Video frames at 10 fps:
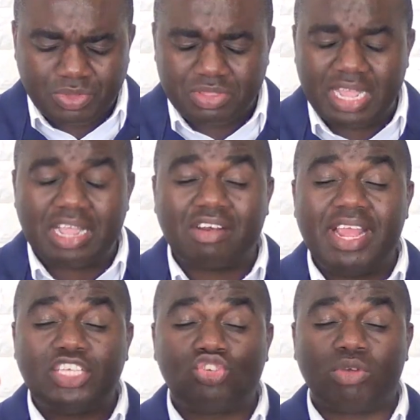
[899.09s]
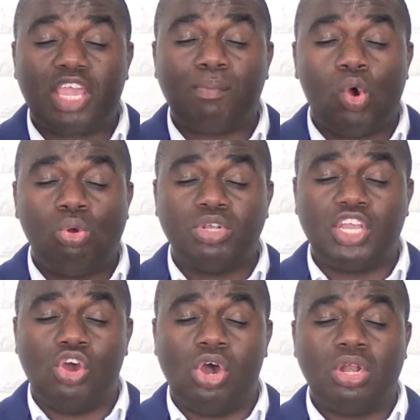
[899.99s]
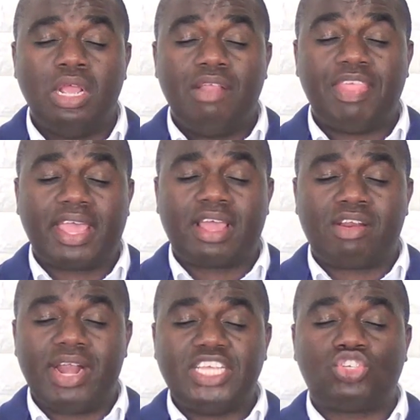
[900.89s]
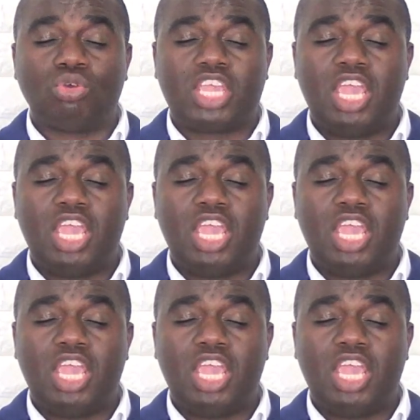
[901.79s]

The grace to keep holding on. The grace to